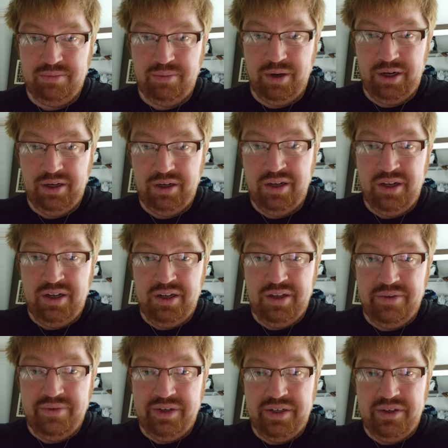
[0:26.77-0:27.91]
but at the
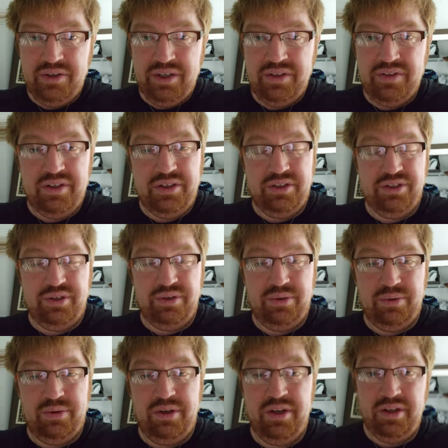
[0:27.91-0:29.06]
very least he's
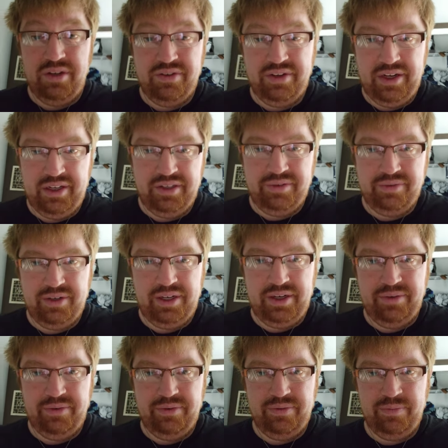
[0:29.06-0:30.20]
shown signs of life.